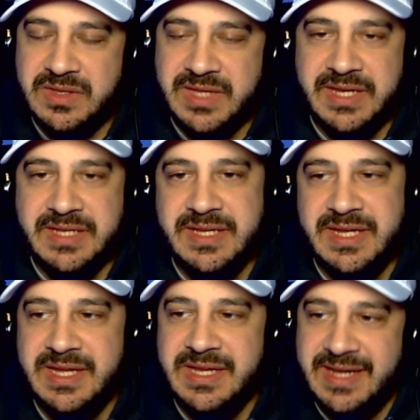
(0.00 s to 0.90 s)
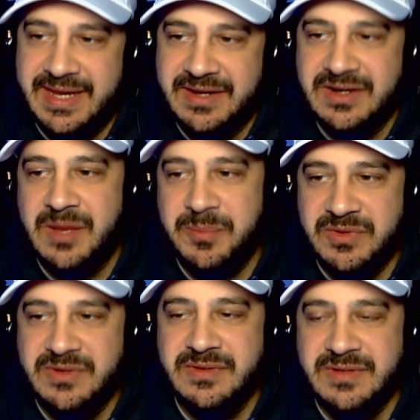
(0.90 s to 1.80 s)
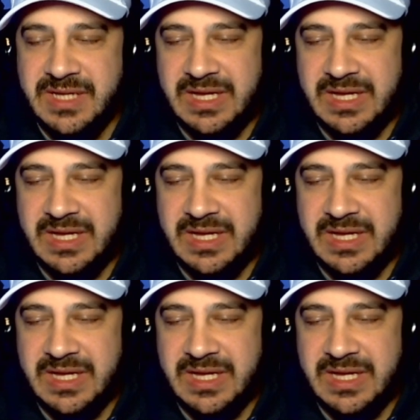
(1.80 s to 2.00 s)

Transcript: that he did, and a couple of